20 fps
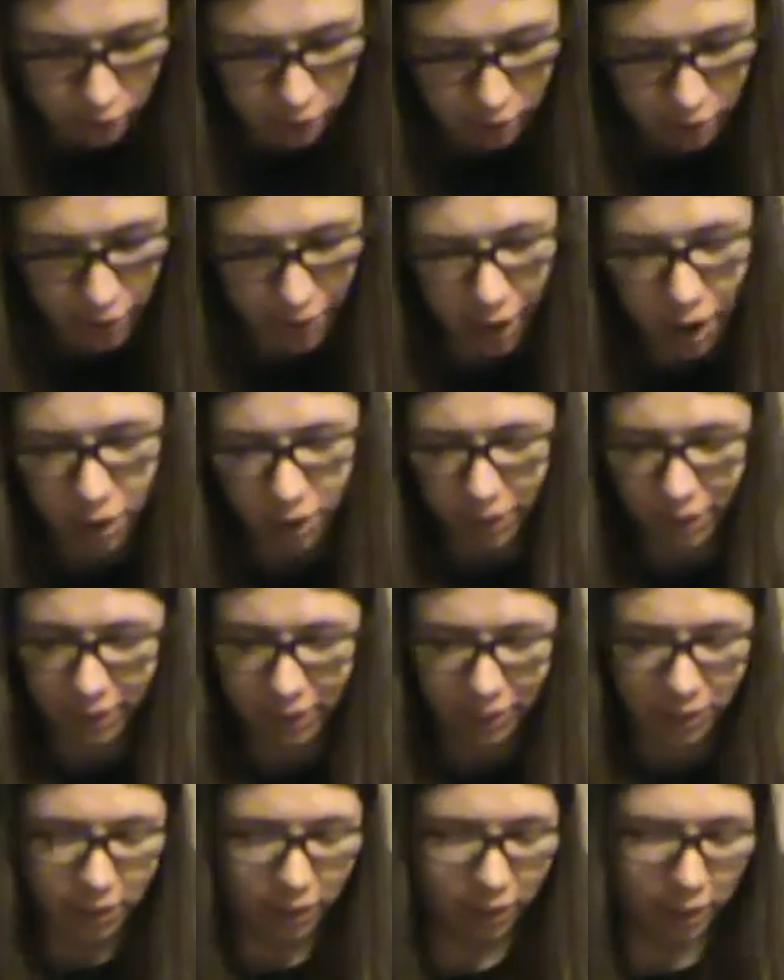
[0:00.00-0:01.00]
Now let's
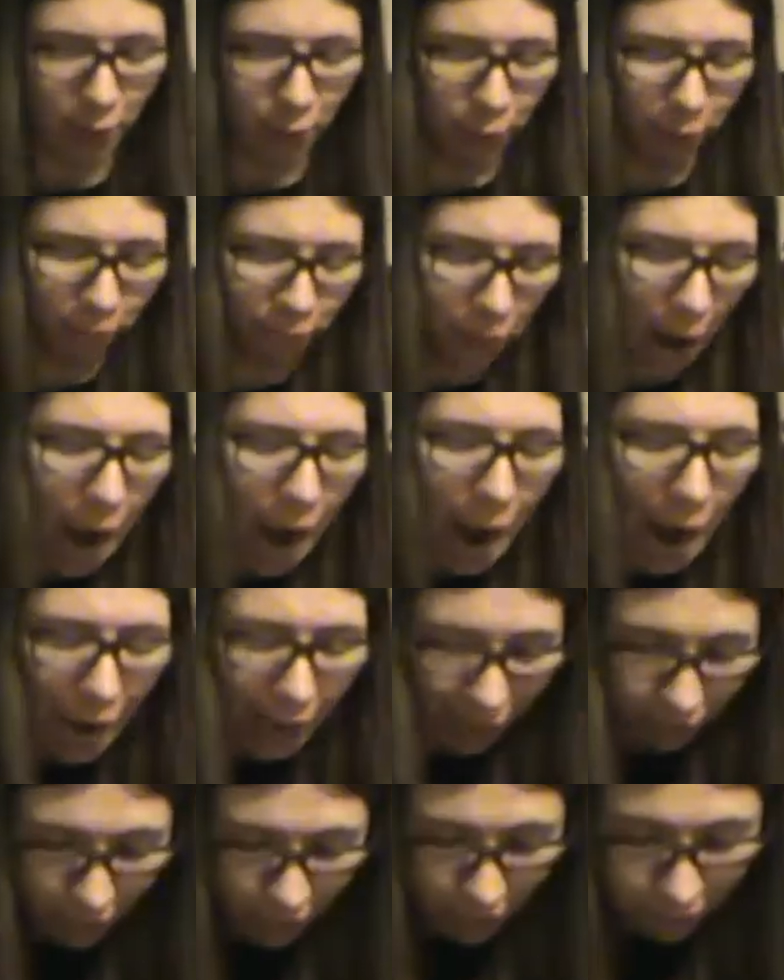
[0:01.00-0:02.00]
get to level
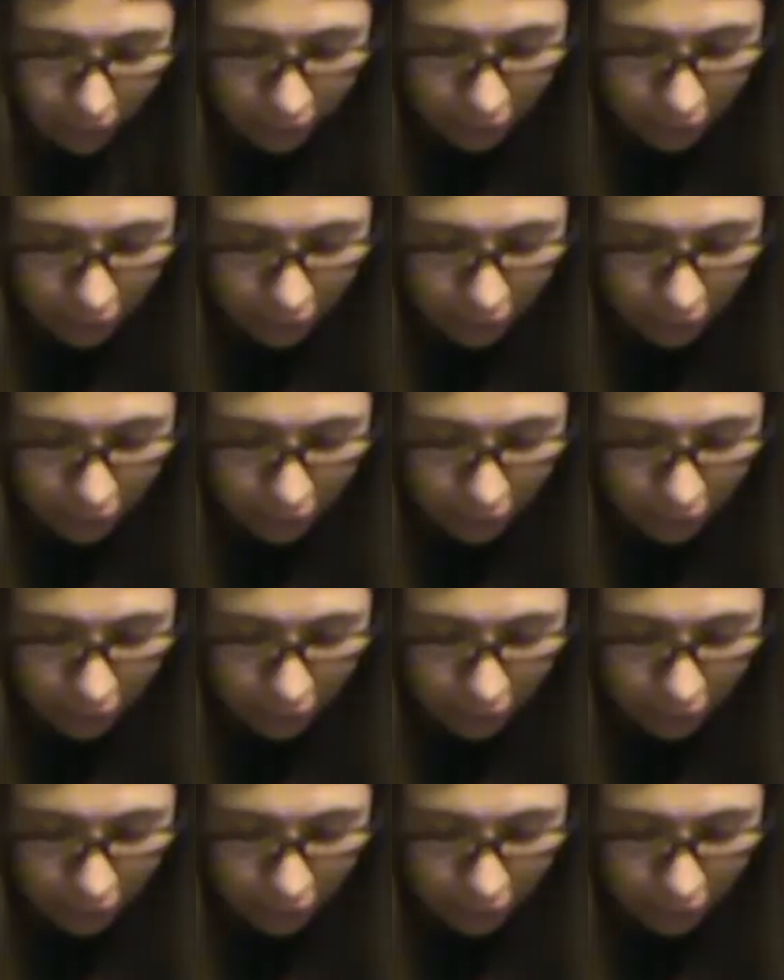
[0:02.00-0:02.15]
five.